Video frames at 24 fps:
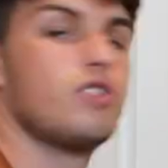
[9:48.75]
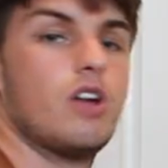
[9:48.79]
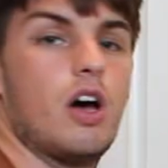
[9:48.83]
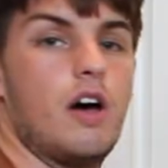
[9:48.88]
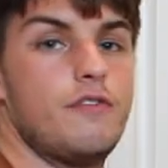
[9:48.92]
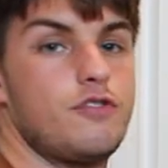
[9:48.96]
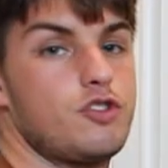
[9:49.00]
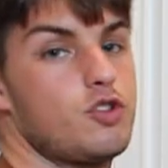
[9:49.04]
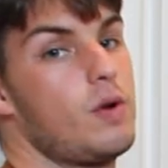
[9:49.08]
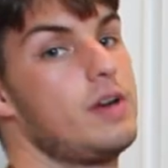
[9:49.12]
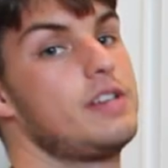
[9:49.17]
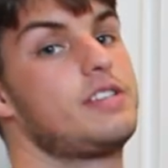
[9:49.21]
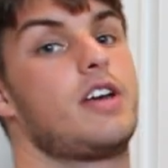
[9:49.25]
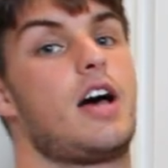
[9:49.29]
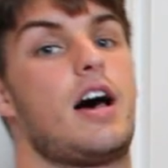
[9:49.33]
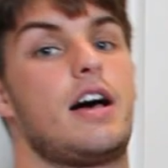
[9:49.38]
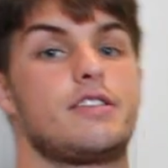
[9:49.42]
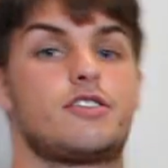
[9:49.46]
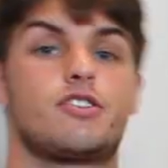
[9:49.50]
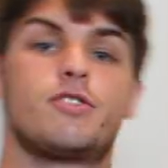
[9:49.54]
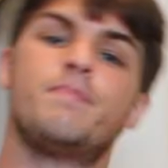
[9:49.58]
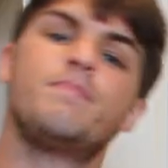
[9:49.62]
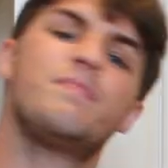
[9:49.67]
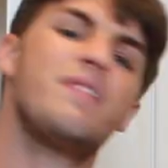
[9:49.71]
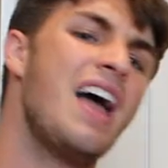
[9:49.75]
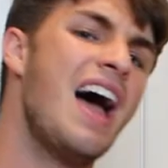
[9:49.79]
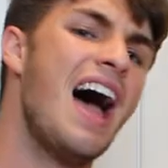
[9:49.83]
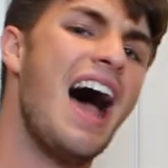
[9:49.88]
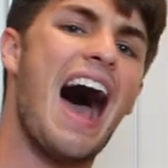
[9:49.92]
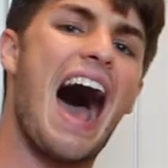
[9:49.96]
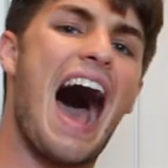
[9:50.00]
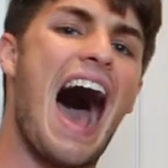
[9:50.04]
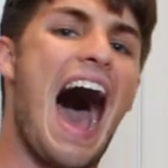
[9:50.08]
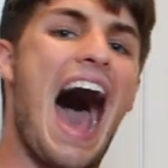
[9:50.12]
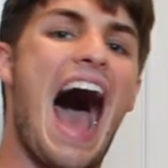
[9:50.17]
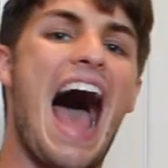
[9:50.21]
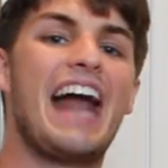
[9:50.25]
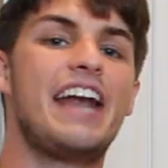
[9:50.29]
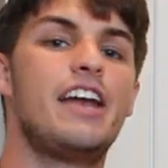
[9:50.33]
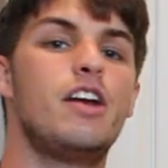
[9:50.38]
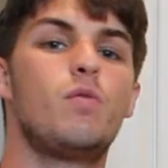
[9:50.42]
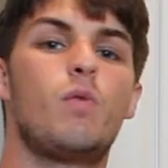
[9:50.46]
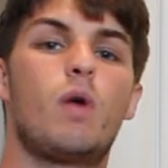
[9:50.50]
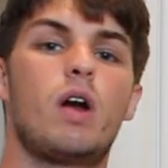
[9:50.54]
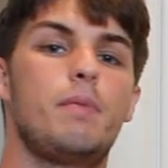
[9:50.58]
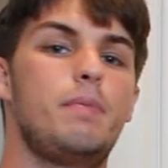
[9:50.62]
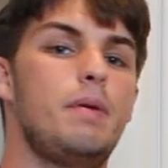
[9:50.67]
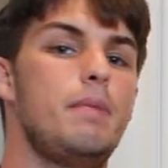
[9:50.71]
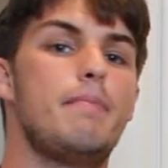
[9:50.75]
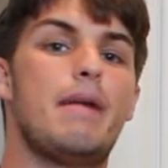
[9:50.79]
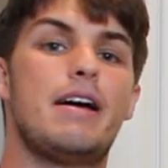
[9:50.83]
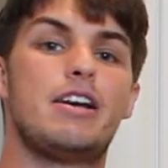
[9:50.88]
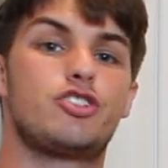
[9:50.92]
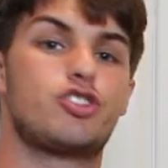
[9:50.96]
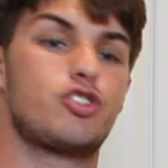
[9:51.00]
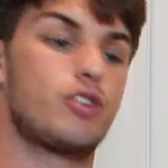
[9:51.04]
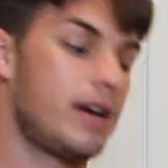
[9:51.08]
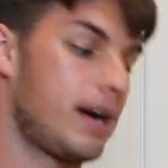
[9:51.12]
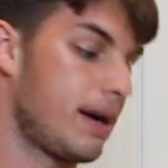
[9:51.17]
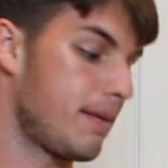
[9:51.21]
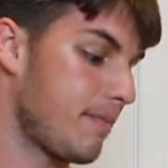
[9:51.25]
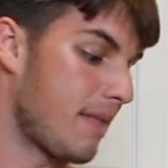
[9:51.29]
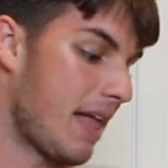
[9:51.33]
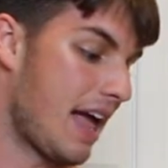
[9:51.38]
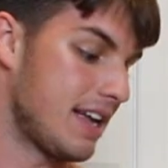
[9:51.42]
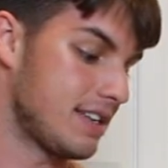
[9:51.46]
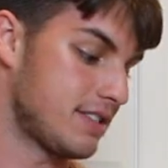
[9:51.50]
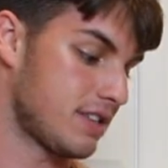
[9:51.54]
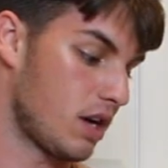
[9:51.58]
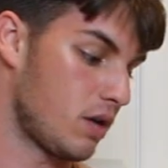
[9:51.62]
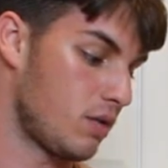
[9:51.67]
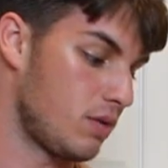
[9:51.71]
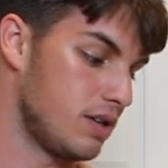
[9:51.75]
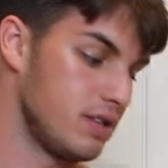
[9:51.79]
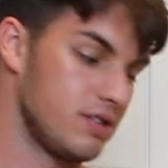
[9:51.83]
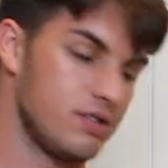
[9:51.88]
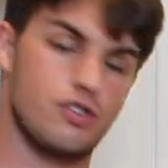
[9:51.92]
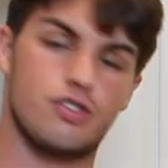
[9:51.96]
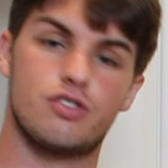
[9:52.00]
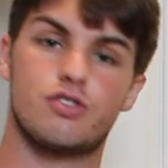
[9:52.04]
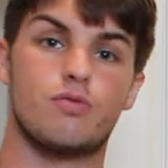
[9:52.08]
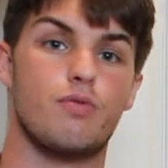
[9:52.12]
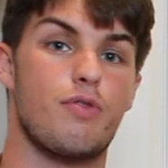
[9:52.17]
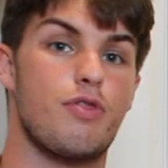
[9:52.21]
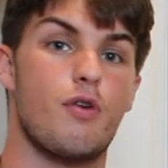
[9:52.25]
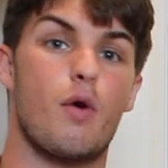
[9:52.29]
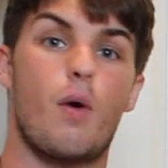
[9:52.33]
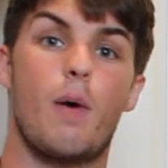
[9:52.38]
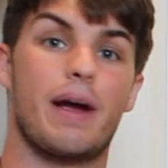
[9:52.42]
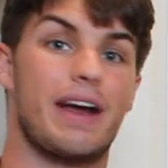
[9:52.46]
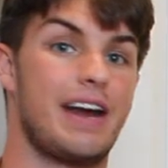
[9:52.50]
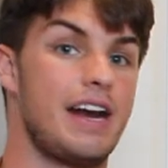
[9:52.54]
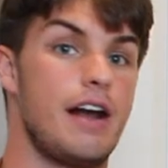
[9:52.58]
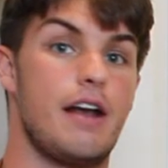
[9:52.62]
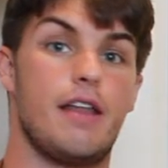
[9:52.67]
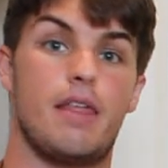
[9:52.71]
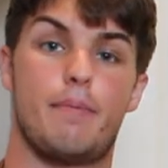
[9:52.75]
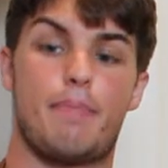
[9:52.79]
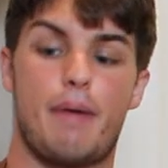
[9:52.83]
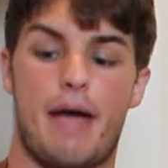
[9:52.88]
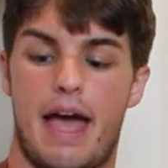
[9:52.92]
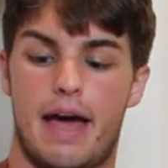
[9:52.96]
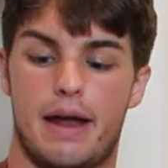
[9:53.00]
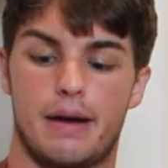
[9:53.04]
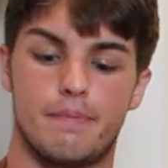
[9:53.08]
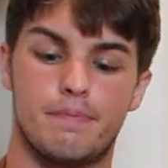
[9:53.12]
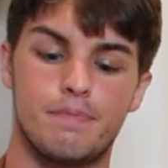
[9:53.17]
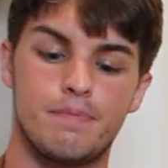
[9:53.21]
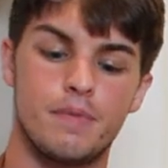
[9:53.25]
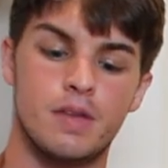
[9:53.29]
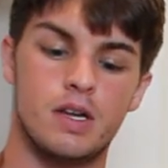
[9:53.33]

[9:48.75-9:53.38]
of soy sauce. I didn't want to be measuring as I was throwing it into the pan.